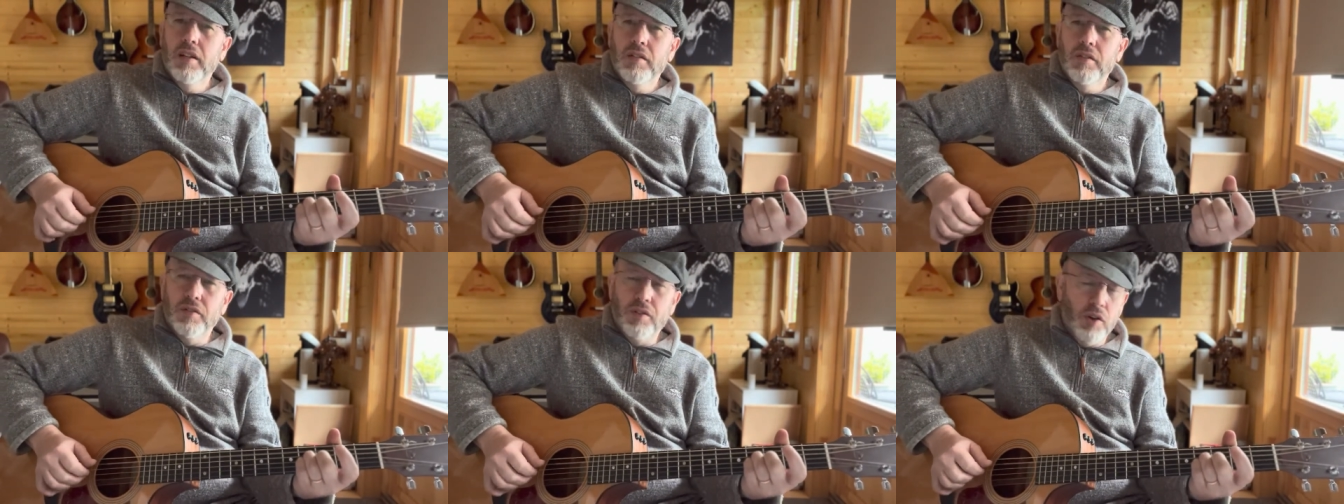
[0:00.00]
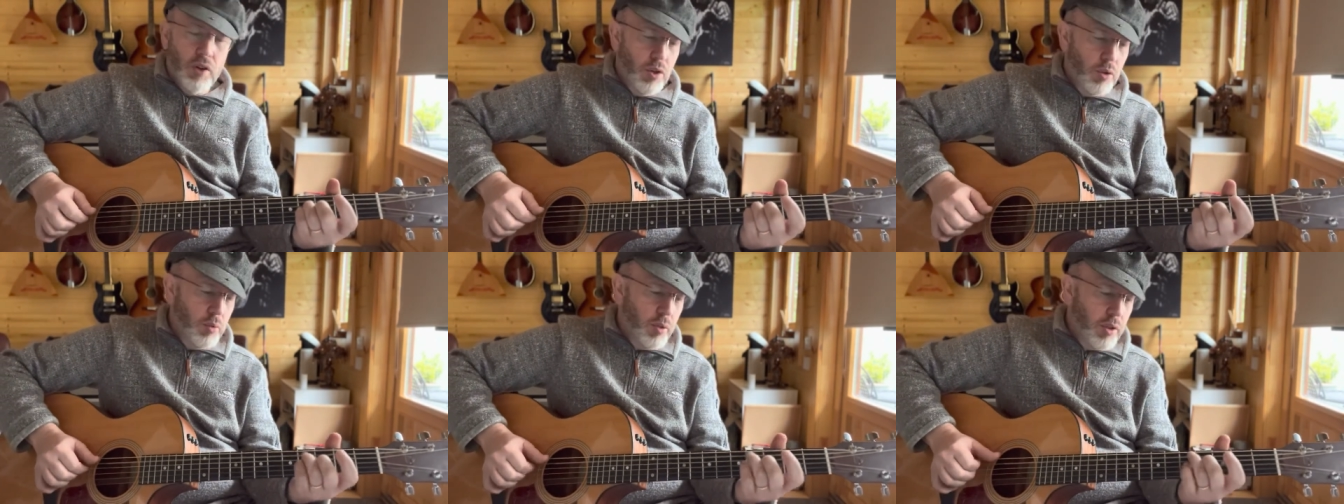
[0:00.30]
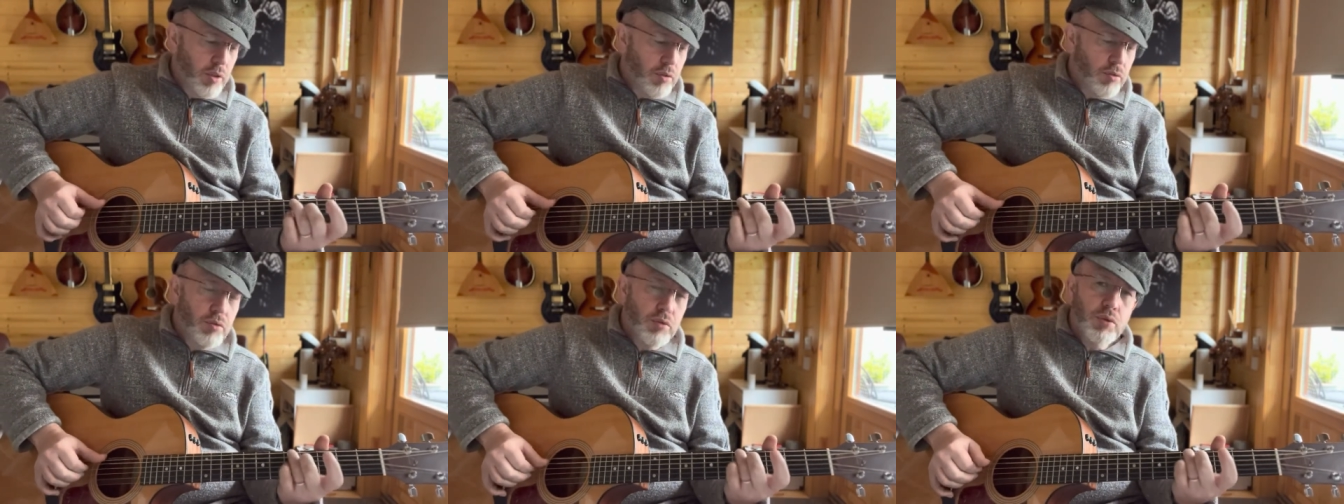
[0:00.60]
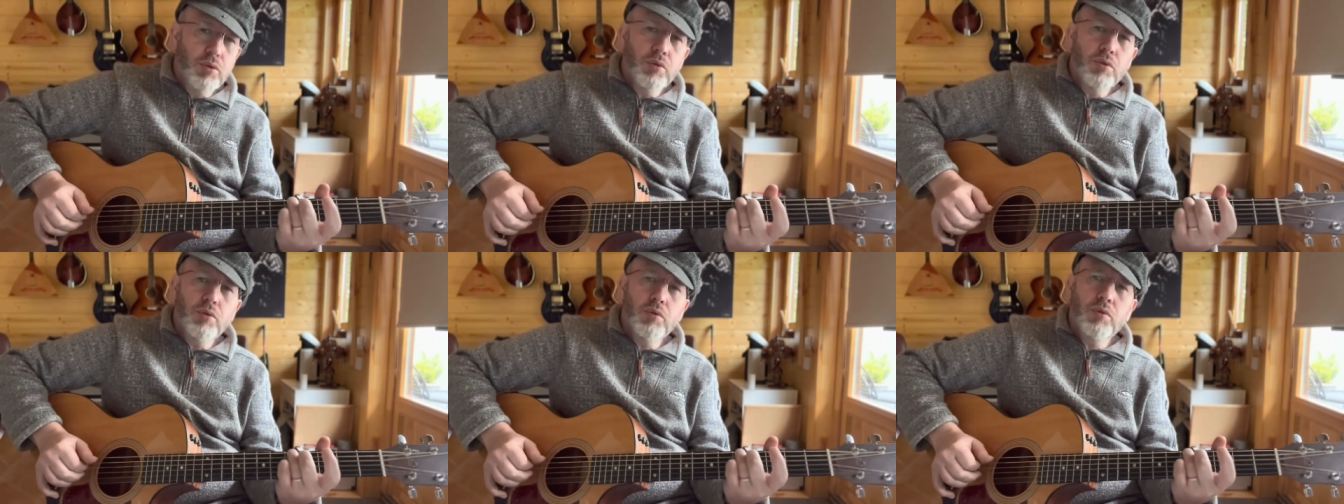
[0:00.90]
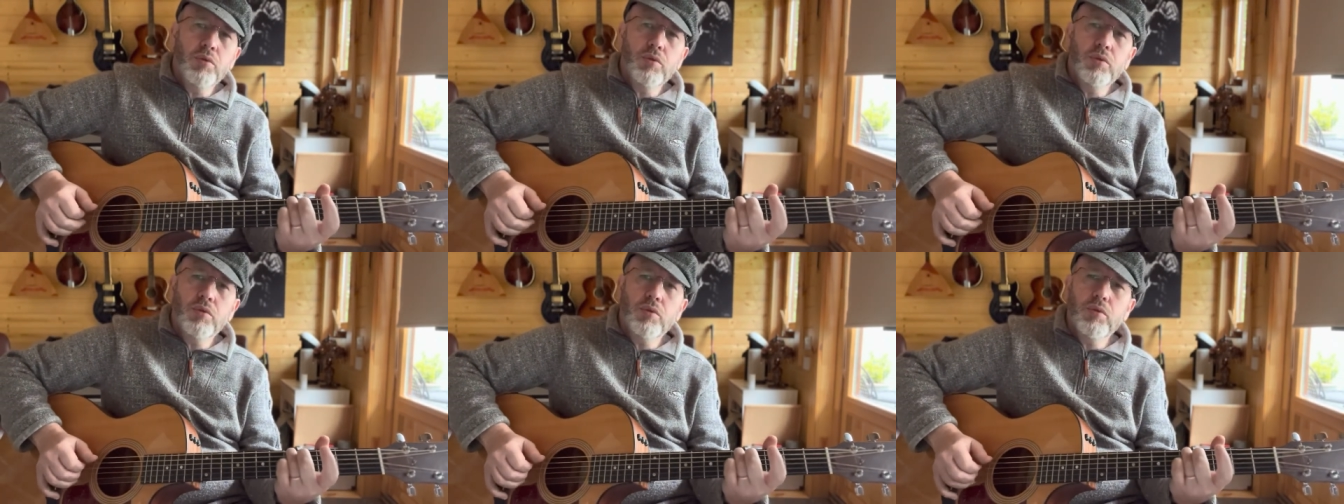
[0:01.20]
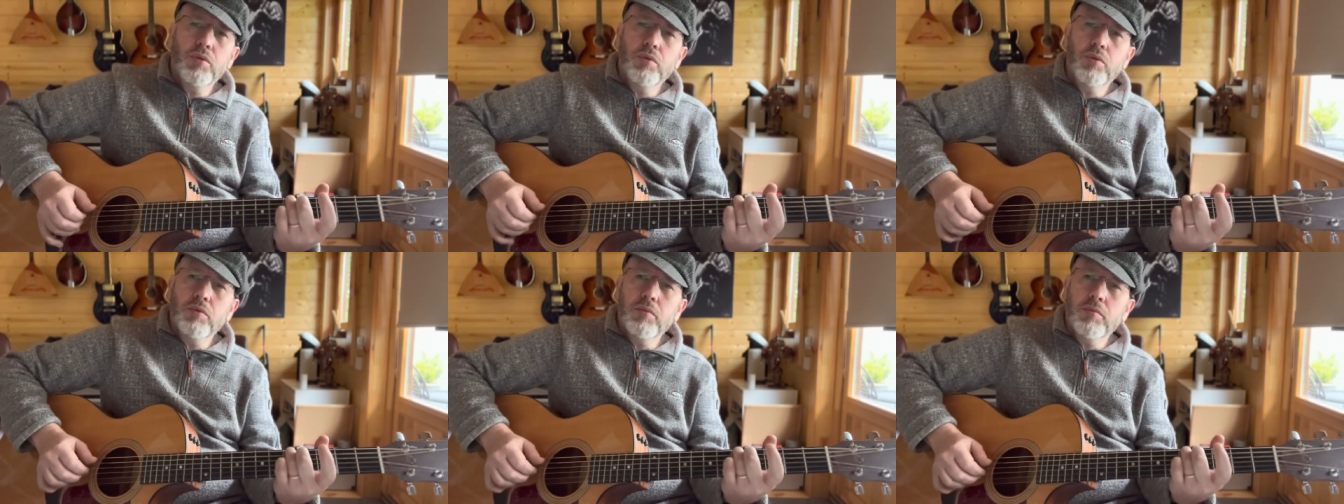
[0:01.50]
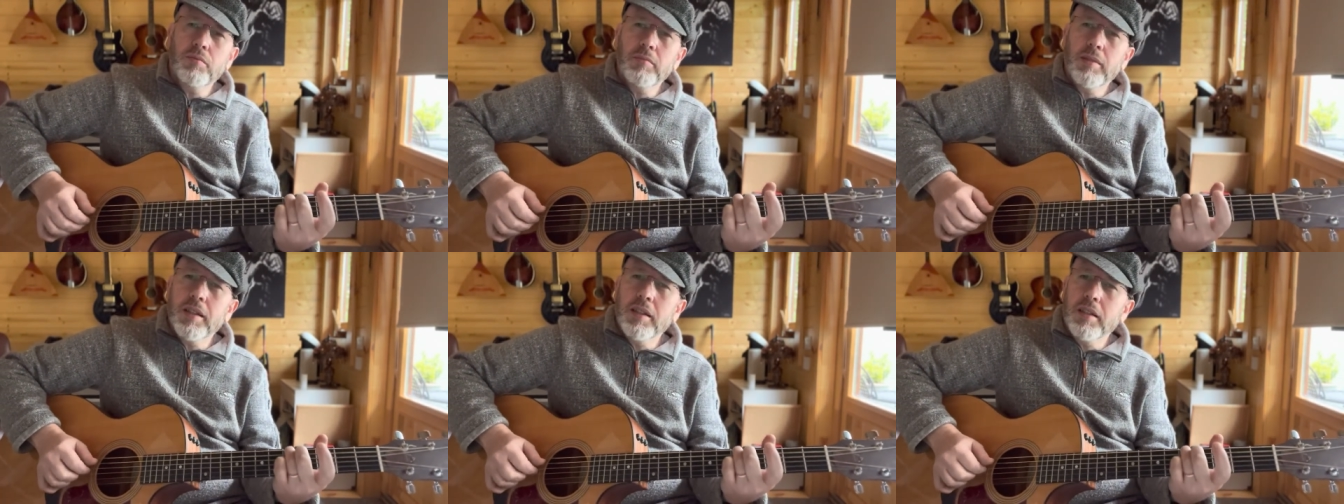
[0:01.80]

For one room